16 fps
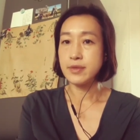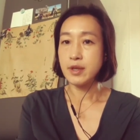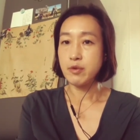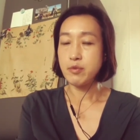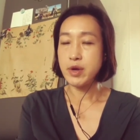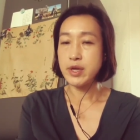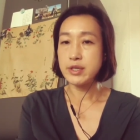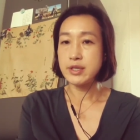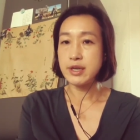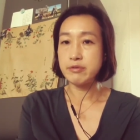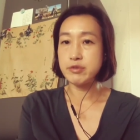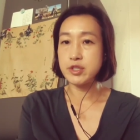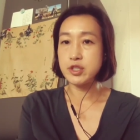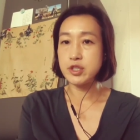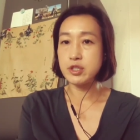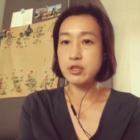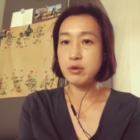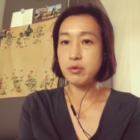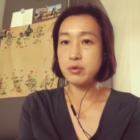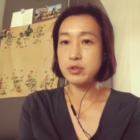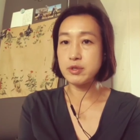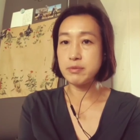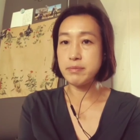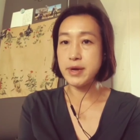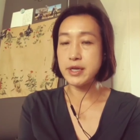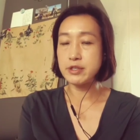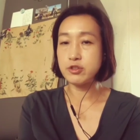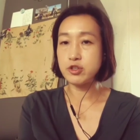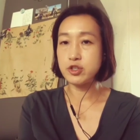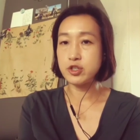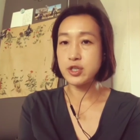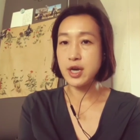When they reached the old
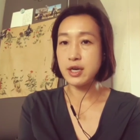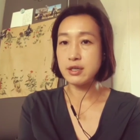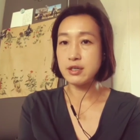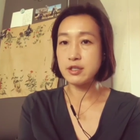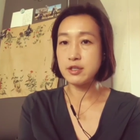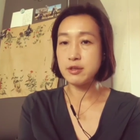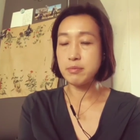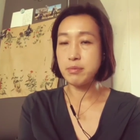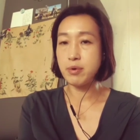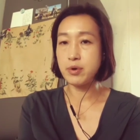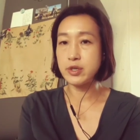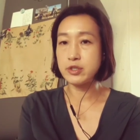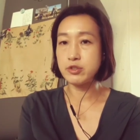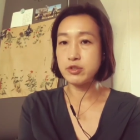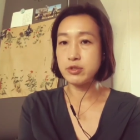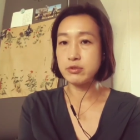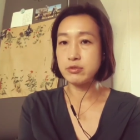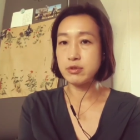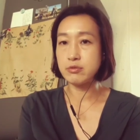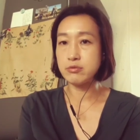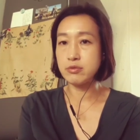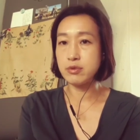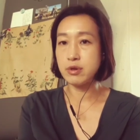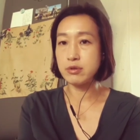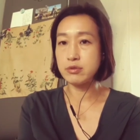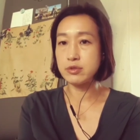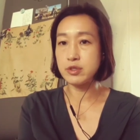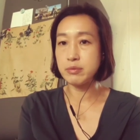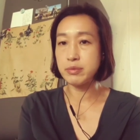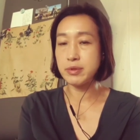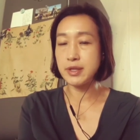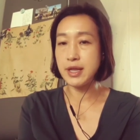man's shack, the boy took the rolls
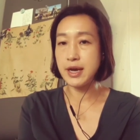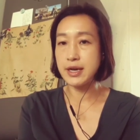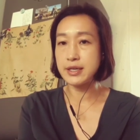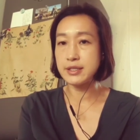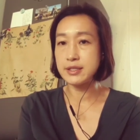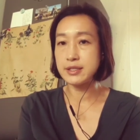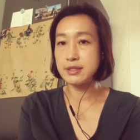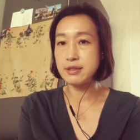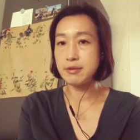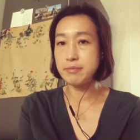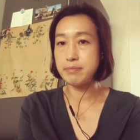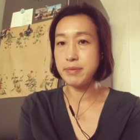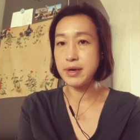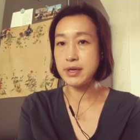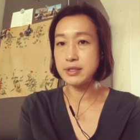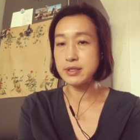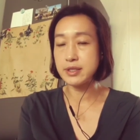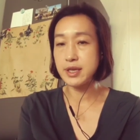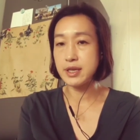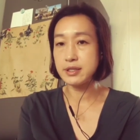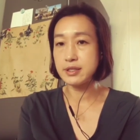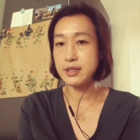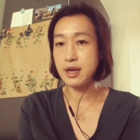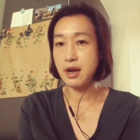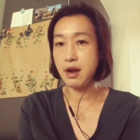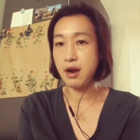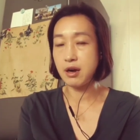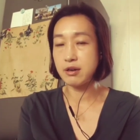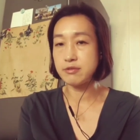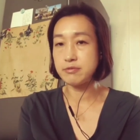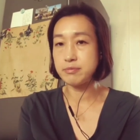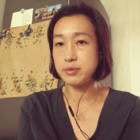of lines, a basket, a
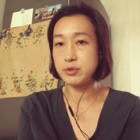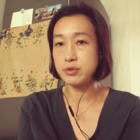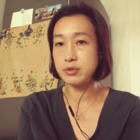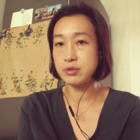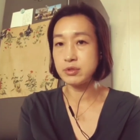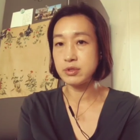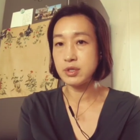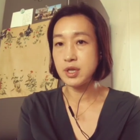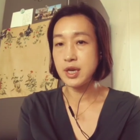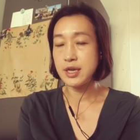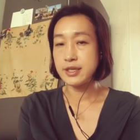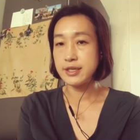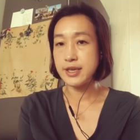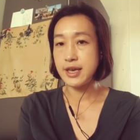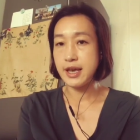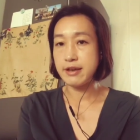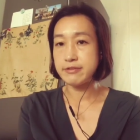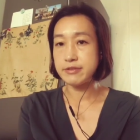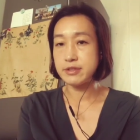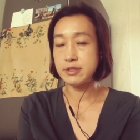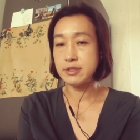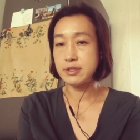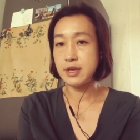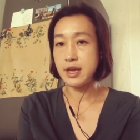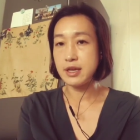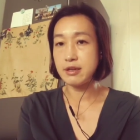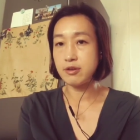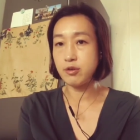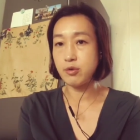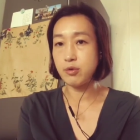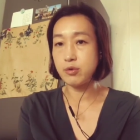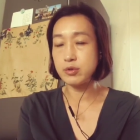harpoon, gaffs. An
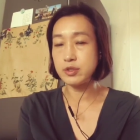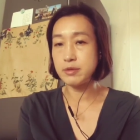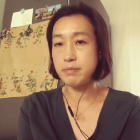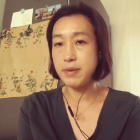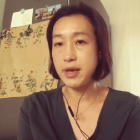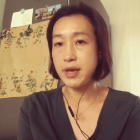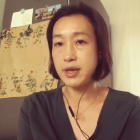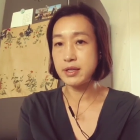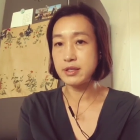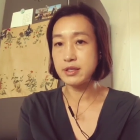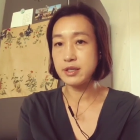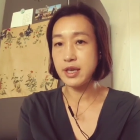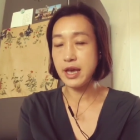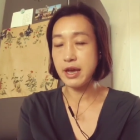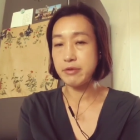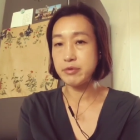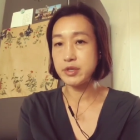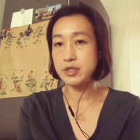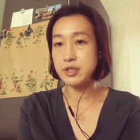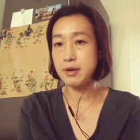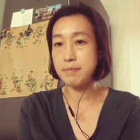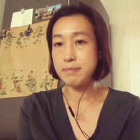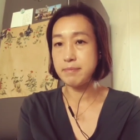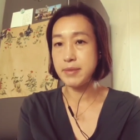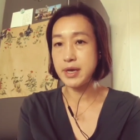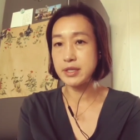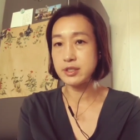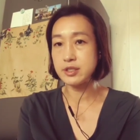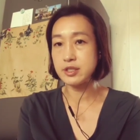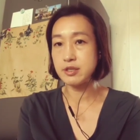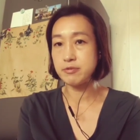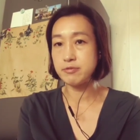old man carried the
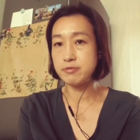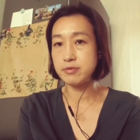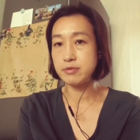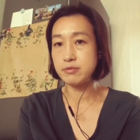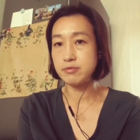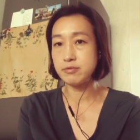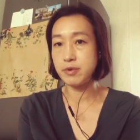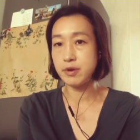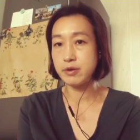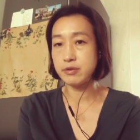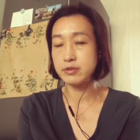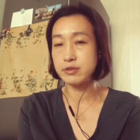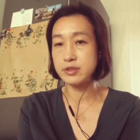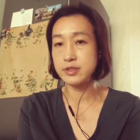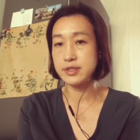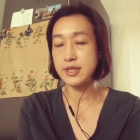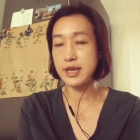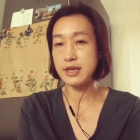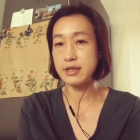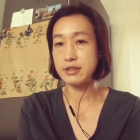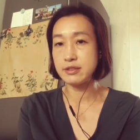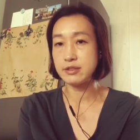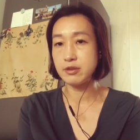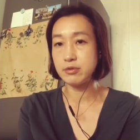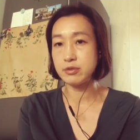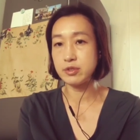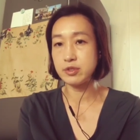mast for the sail on